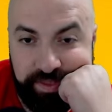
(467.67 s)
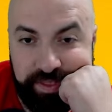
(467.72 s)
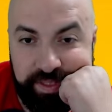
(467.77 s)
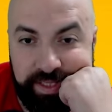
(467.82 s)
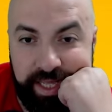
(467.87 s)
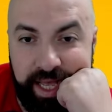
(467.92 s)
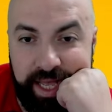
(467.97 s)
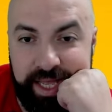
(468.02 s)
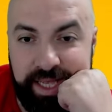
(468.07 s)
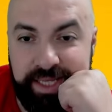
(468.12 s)

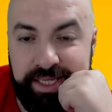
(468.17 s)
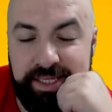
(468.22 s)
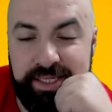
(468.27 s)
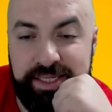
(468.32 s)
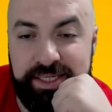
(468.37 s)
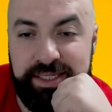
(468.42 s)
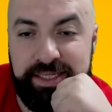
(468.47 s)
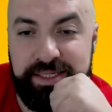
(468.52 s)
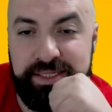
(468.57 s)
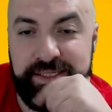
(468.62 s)
That
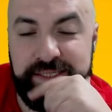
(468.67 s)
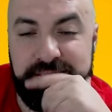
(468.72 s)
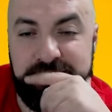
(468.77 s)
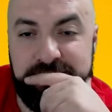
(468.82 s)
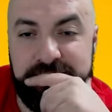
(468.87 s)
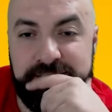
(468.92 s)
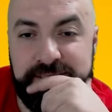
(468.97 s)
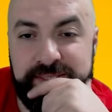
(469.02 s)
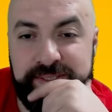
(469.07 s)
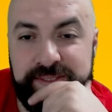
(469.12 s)

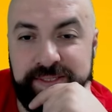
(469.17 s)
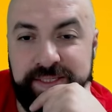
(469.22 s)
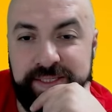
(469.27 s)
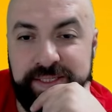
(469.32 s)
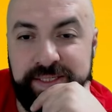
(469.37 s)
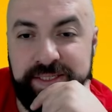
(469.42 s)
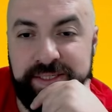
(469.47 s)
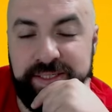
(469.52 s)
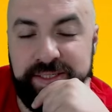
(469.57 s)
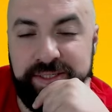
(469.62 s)
is
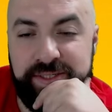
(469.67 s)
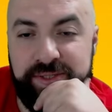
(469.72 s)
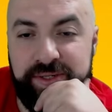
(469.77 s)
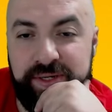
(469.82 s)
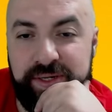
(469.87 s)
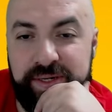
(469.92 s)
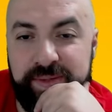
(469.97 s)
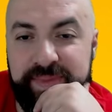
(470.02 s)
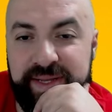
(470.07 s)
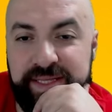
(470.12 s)

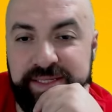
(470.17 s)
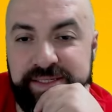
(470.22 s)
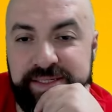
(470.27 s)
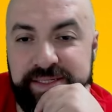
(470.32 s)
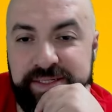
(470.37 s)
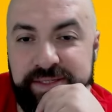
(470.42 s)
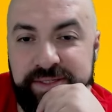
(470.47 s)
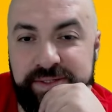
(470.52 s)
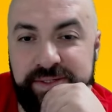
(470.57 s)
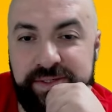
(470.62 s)
not a bad
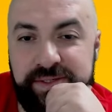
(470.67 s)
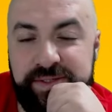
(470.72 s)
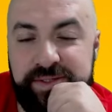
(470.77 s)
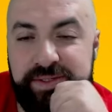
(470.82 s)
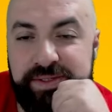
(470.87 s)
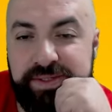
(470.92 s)
skill.